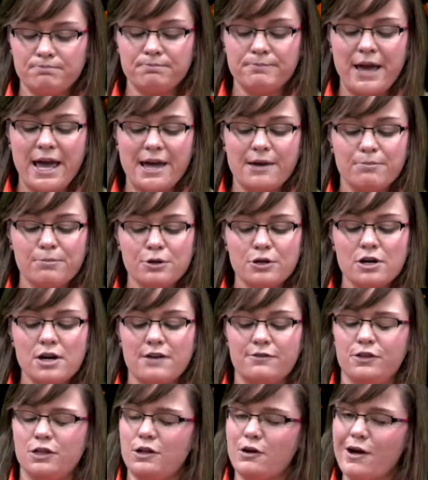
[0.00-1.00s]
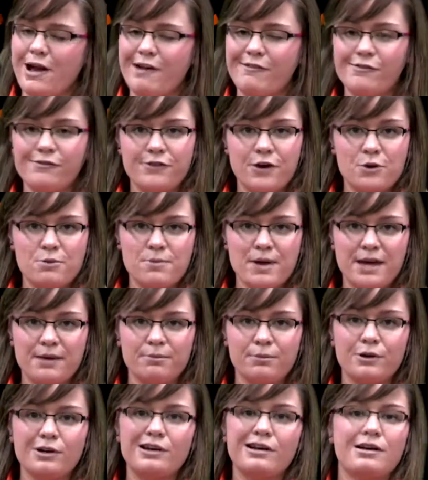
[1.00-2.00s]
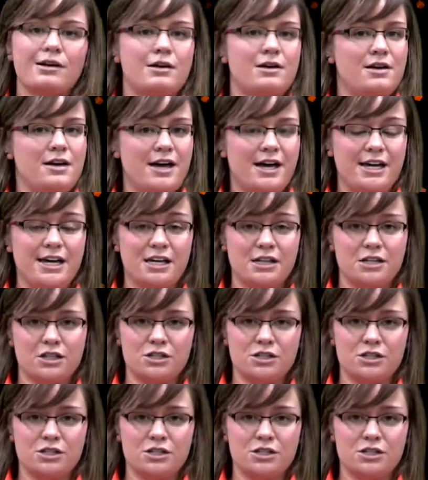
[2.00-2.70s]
paper. If you don't have foam paper, again,